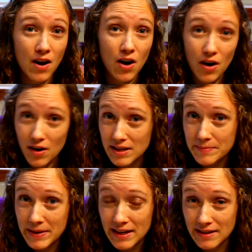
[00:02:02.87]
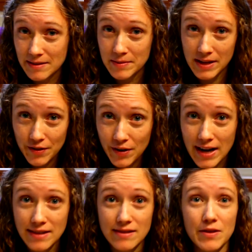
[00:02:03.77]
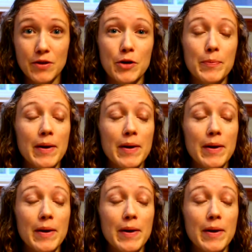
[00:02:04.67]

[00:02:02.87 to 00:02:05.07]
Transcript: her husband and some of the other guys in the group.